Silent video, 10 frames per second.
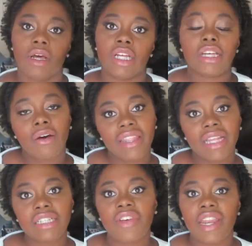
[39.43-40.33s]
So in
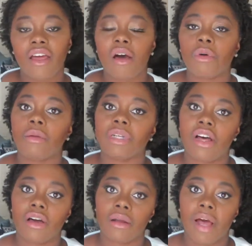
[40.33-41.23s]
this video, I'm going to be
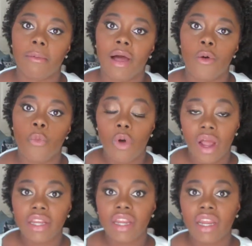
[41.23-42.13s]
talking about my
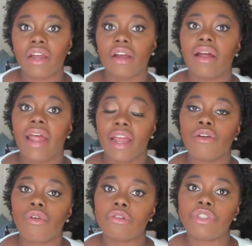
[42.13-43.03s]
one year hair
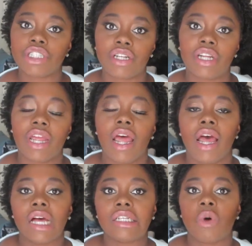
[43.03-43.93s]
growth journey,
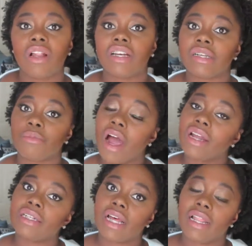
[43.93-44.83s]
as well as some
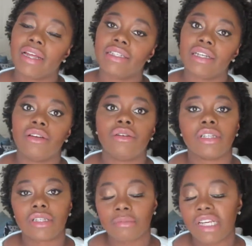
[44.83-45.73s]
products I like to use
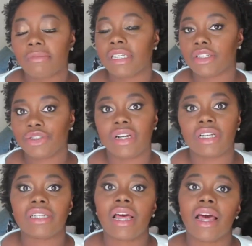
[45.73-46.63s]
and some tips and
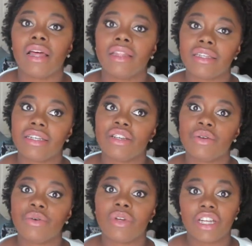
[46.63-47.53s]
tricks
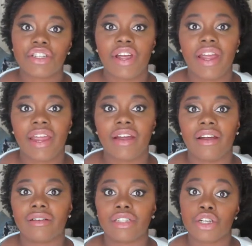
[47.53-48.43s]
to get your
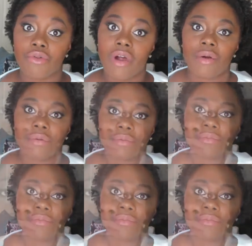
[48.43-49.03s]
hair to grow.